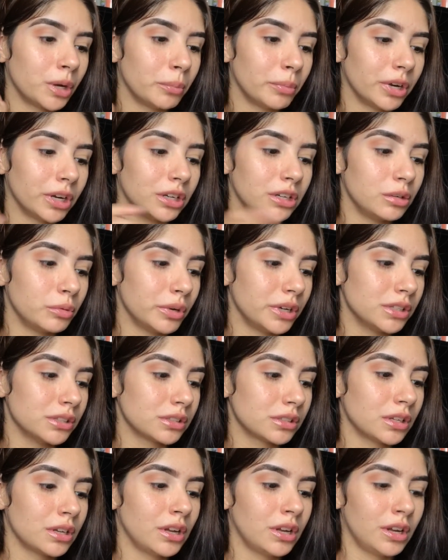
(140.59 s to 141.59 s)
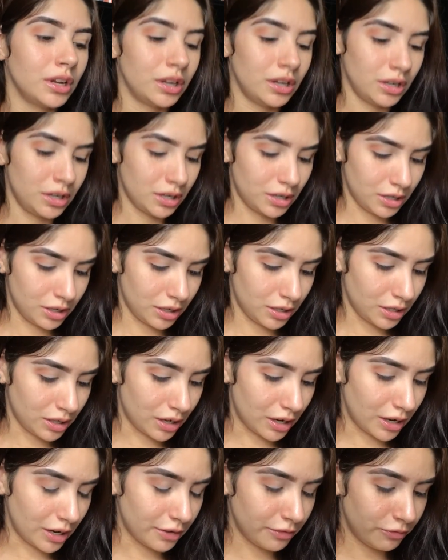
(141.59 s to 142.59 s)
but anyways,
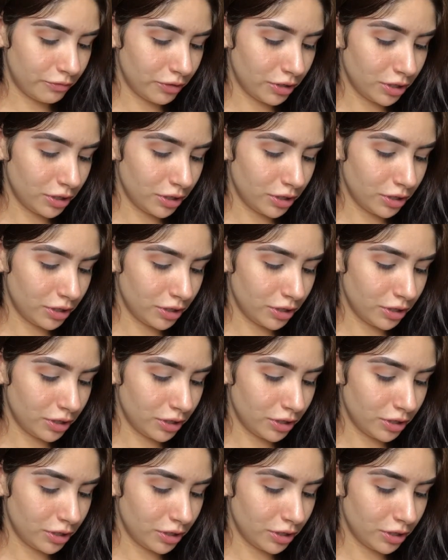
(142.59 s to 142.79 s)
I